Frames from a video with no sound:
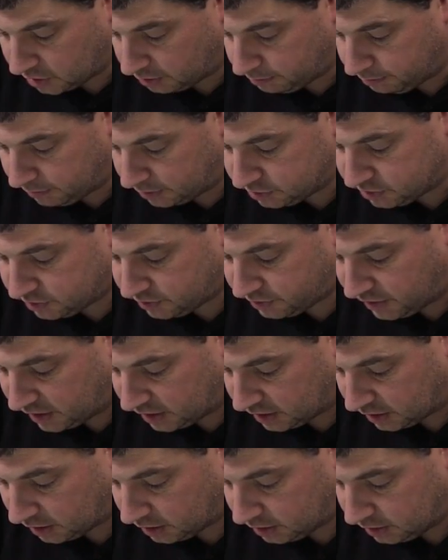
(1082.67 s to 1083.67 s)
are much
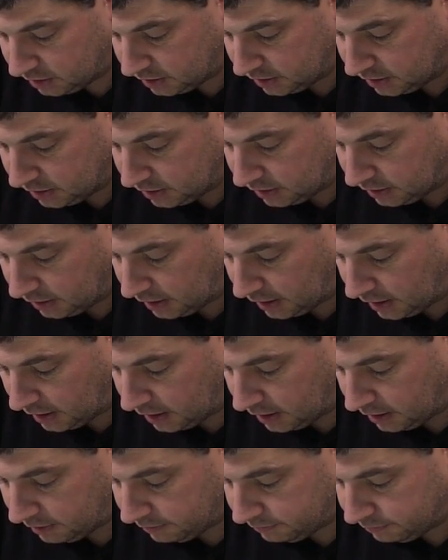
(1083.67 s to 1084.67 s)
thinner
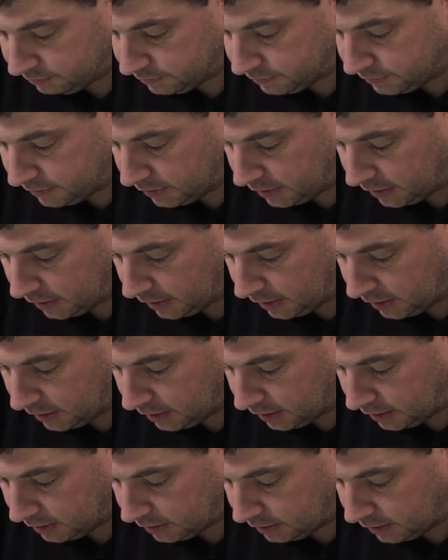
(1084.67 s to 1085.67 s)
uh,
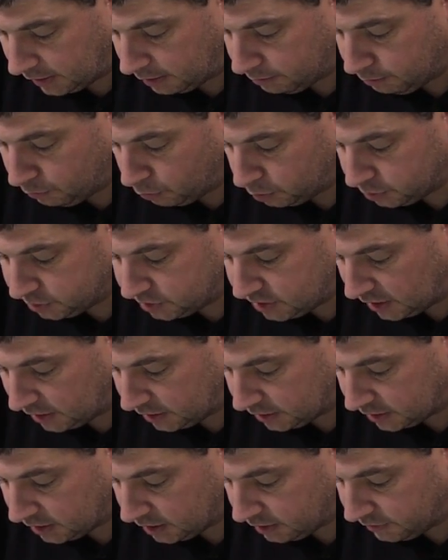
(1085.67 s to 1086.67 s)
uh, and more
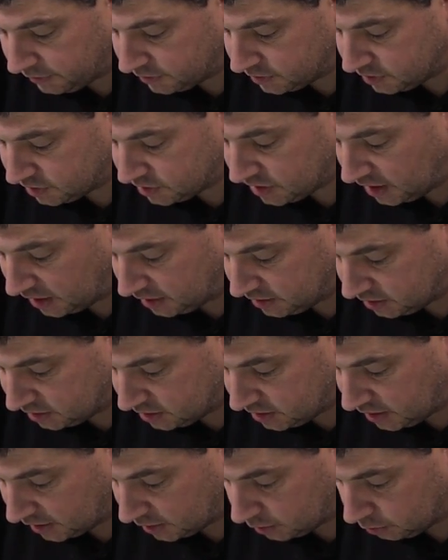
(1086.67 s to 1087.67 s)
delicate than the standard
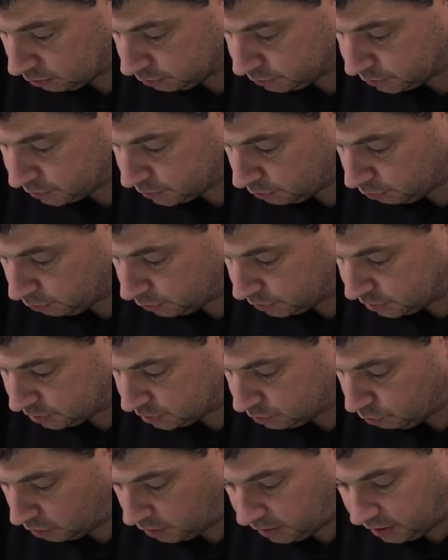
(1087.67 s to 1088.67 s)
decals, which
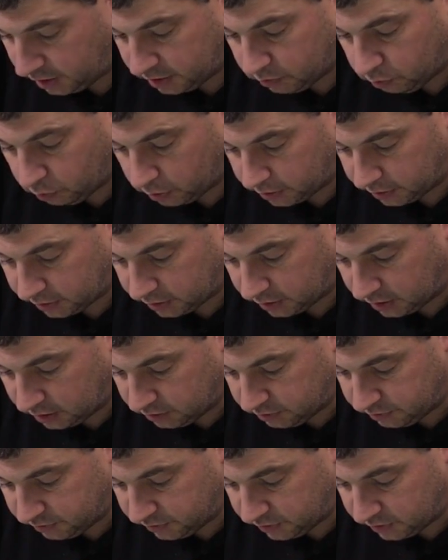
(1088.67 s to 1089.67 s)
is why I wonder
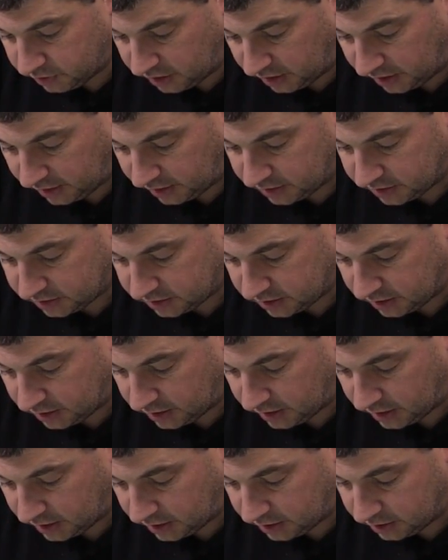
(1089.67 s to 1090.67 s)
if he'd had
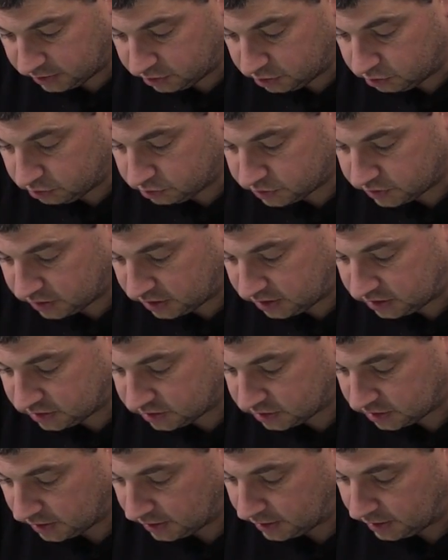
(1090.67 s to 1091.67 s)
uh, used
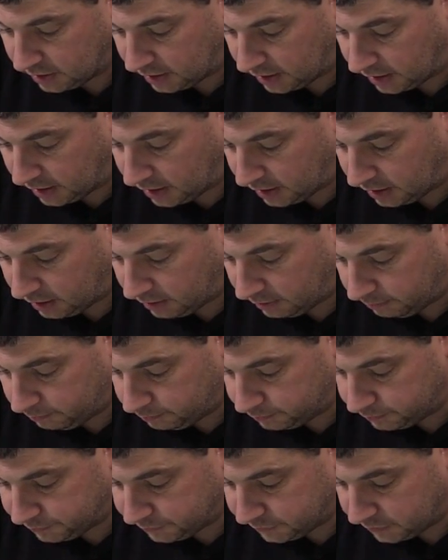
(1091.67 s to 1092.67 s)
these um,
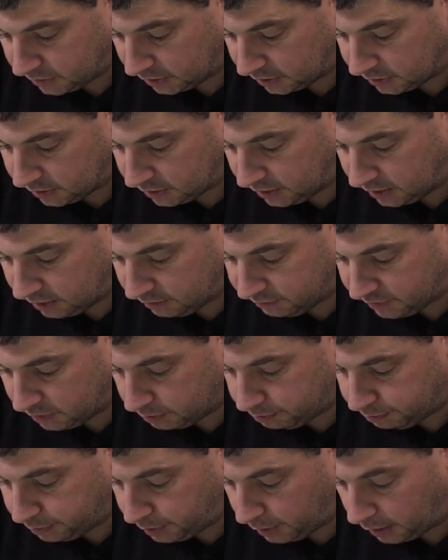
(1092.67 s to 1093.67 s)
and if
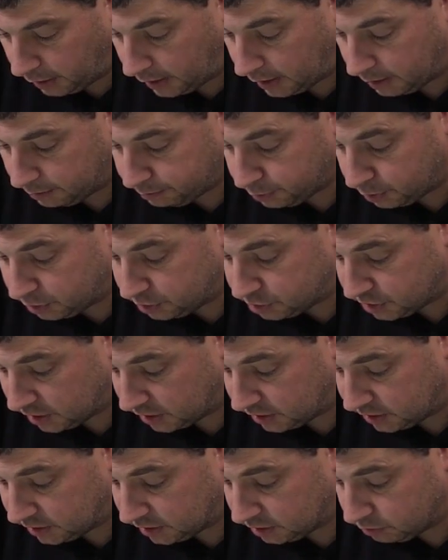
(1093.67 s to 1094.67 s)
a, a uh,
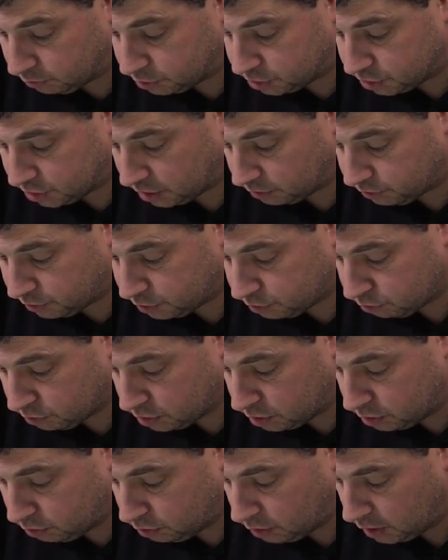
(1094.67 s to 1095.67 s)
pre-shading would show
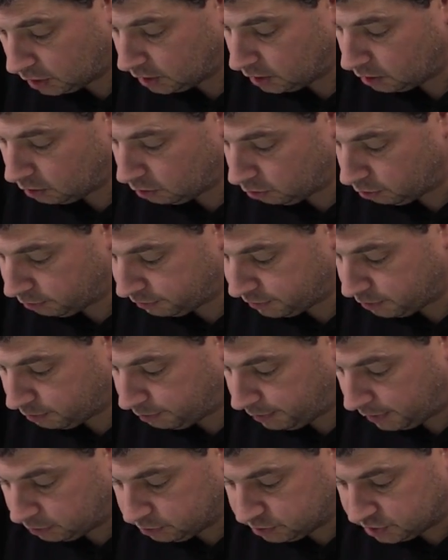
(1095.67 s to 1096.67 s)
through or if the
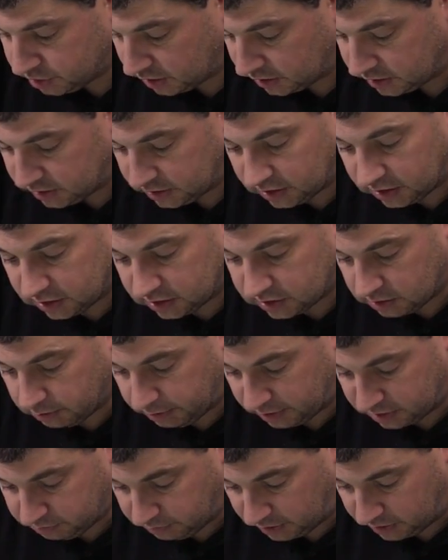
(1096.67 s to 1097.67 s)
post-shading is the
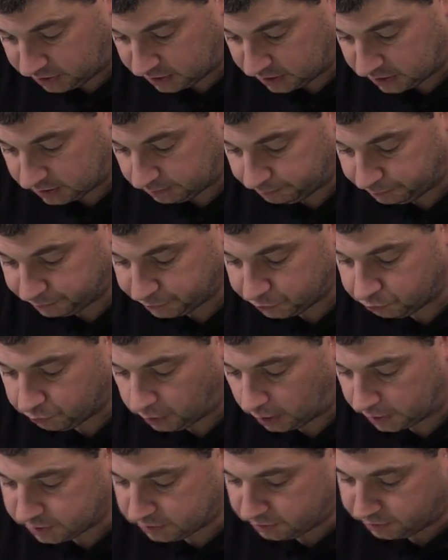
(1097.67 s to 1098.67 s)
best method.
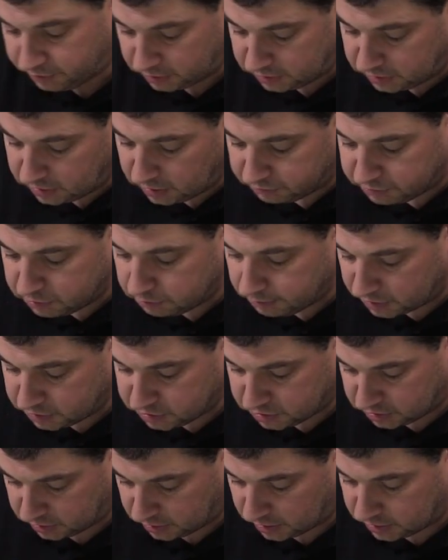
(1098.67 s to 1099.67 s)
Right, funny enough, you
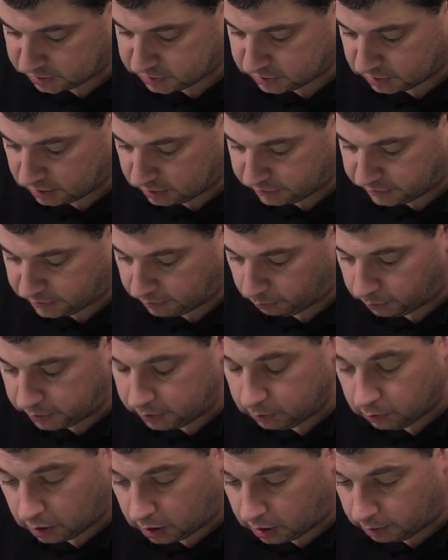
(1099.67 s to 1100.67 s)
mentioned this that we
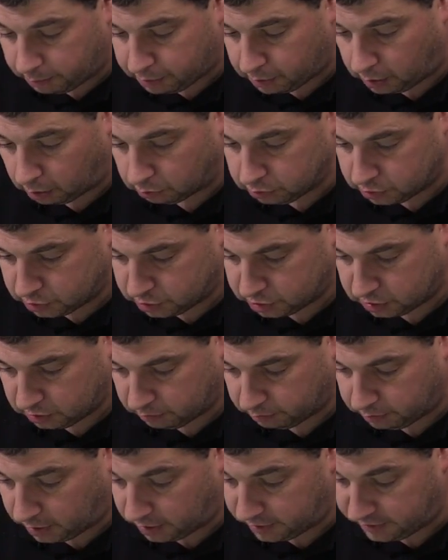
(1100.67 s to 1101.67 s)
were
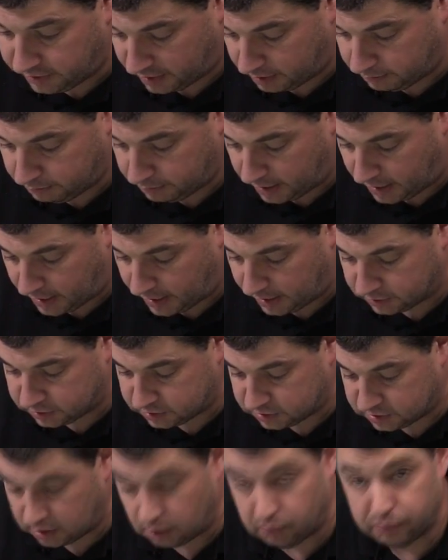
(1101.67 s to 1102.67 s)
approached by them
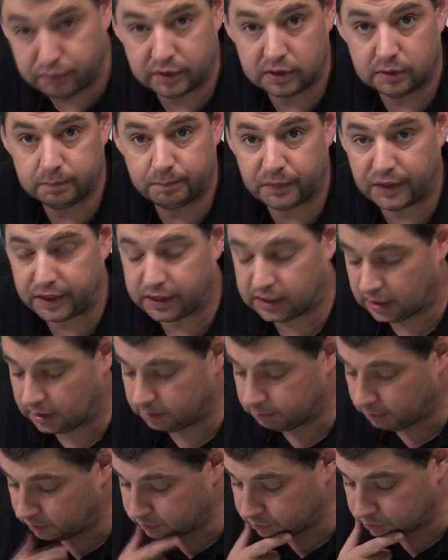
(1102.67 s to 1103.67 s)
at Telford. They
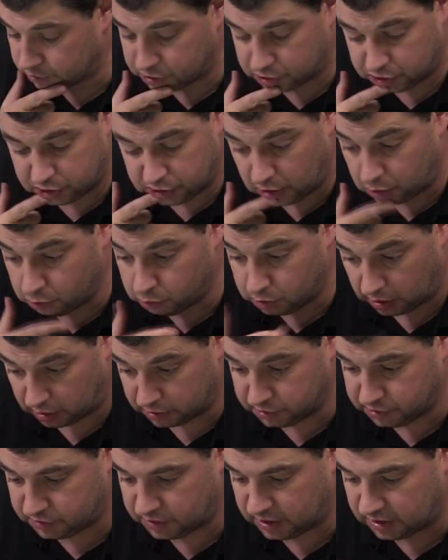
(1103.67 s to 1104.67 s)
came over and showed
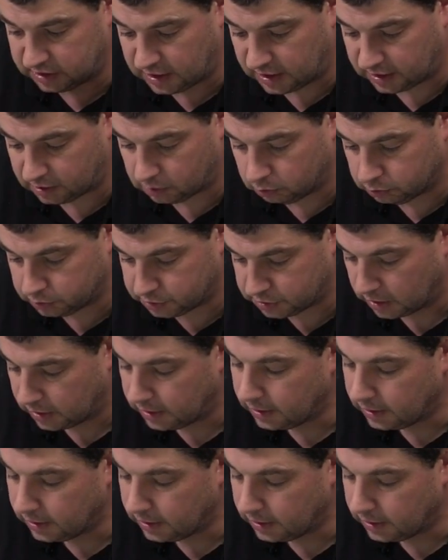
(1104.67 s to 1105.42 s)
us their decals.